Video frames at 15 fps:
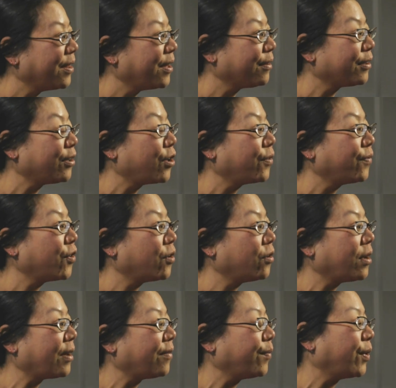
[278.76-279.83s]
There's a lot of
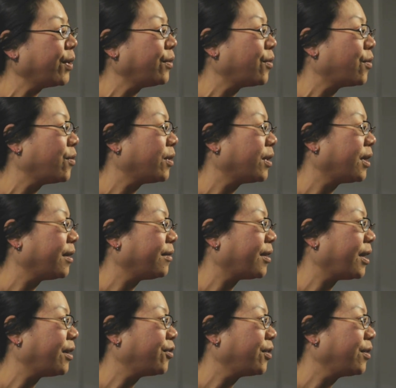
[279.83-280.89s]
non-government
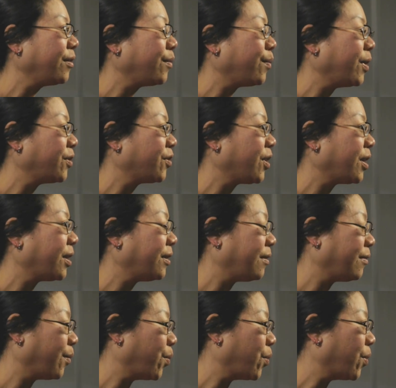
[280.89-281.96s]
organisations which can
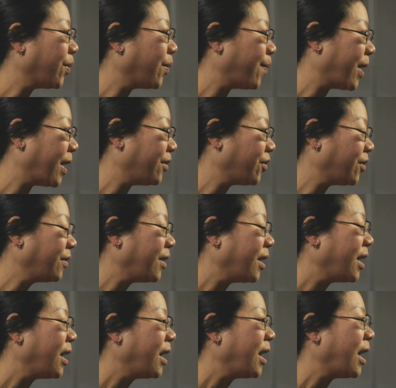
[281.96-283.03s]
support the patient.
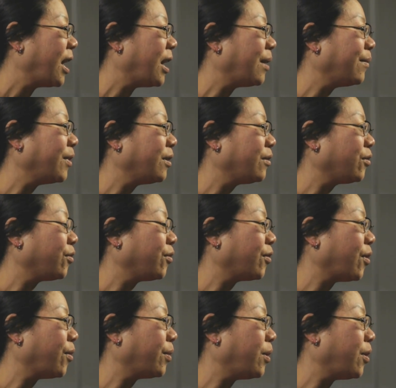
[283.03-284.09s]
There's
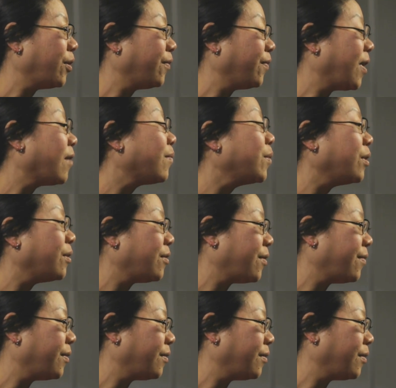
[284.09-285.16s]
also a lot of government
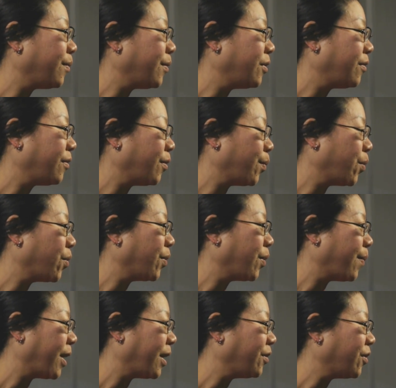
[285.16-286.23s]
services which support the
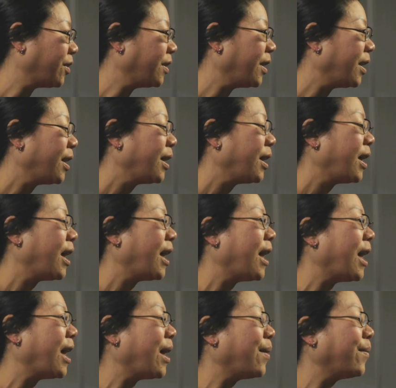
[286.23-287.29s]
patient.
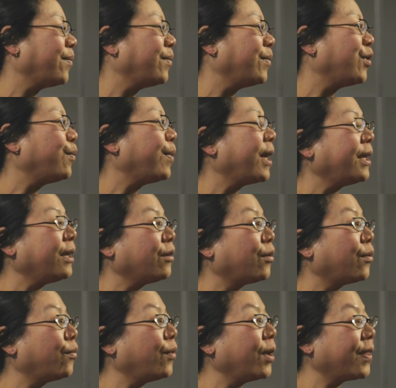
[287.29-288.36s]
Depending
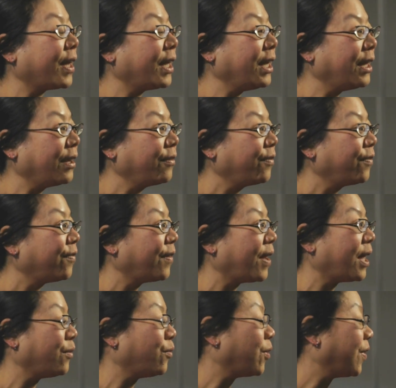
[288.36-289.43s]
on where they live
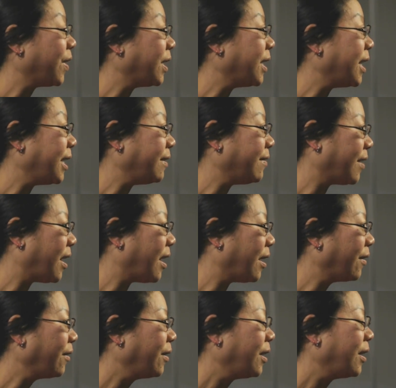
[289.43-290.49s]
and what their needs are,